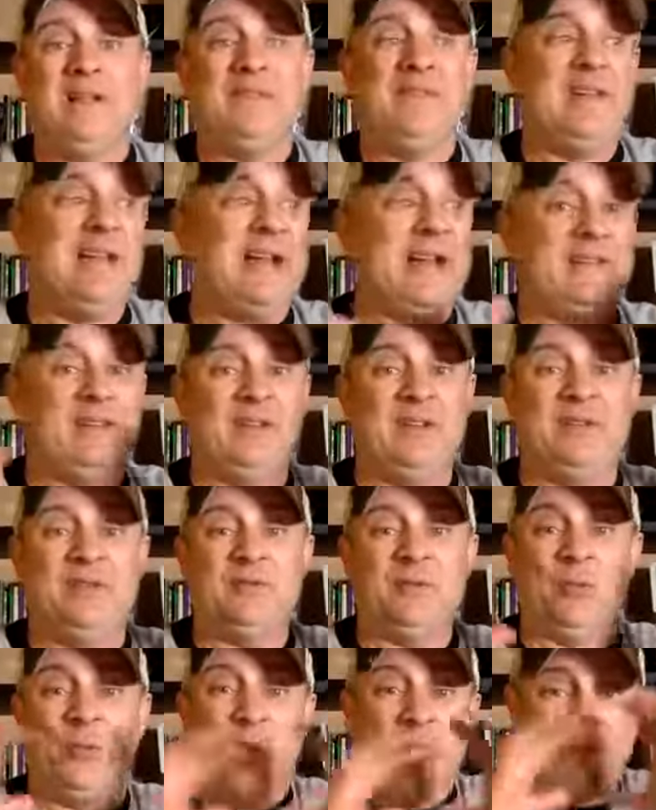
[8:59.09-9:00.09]
They had
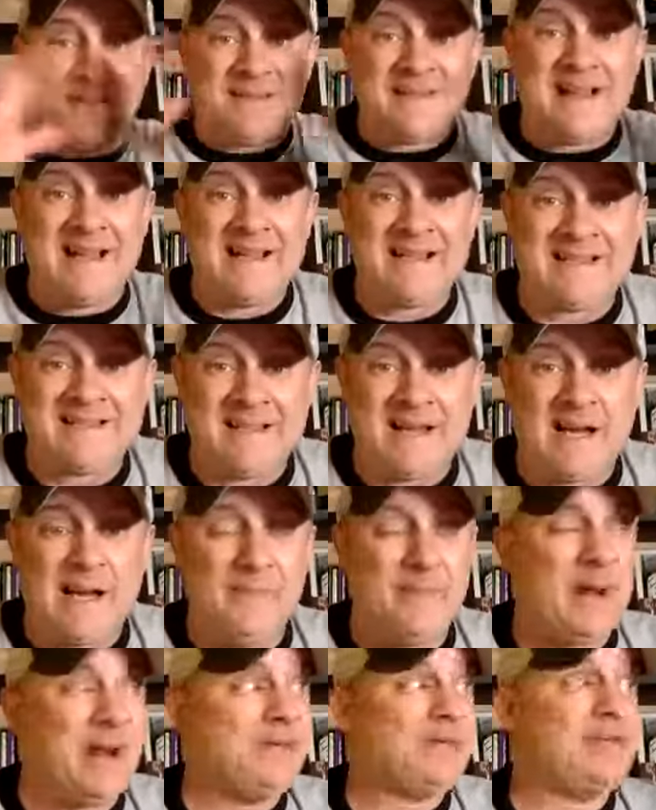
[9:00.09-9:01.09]
the website set
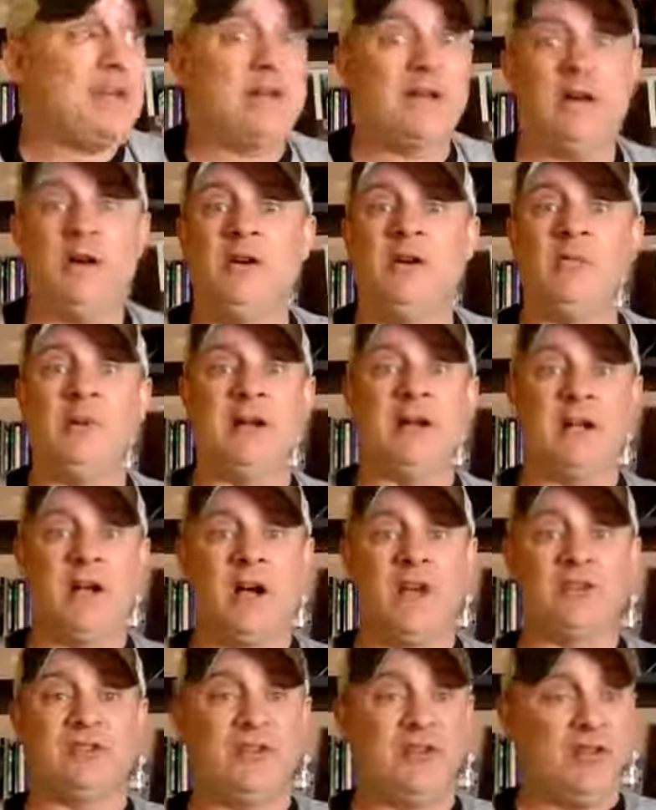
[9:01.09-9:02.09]
up. I was like, oh my
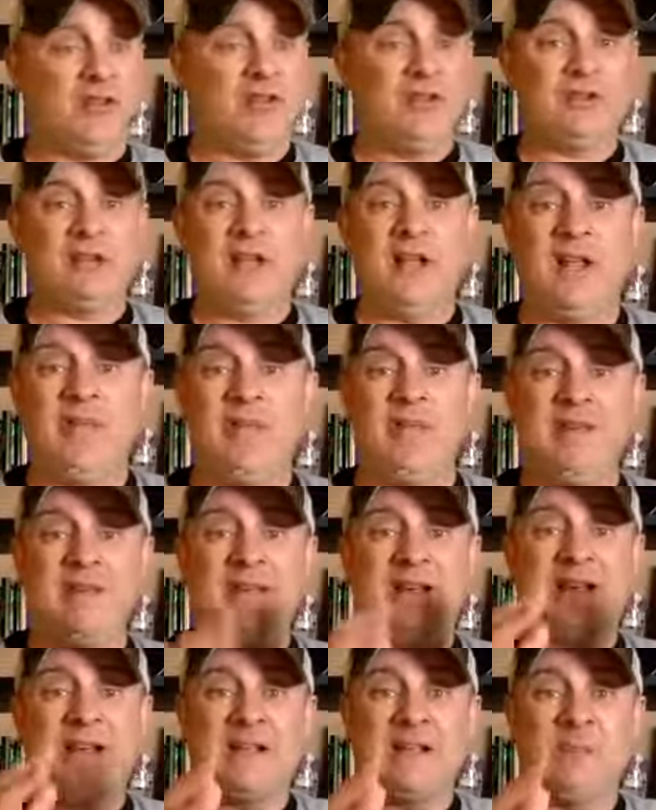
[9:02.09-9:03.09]
gosh, you're telling me
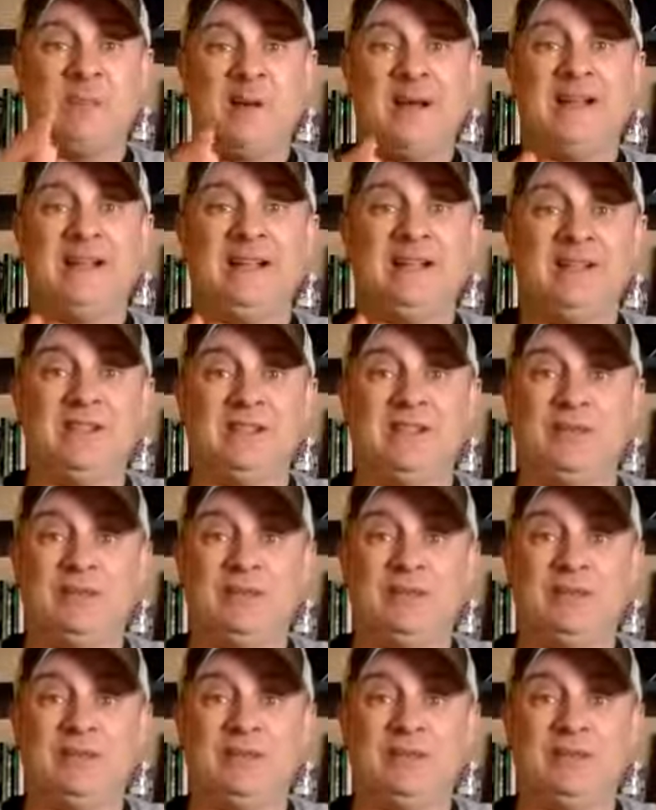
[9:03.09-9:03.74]
that I could buy a list of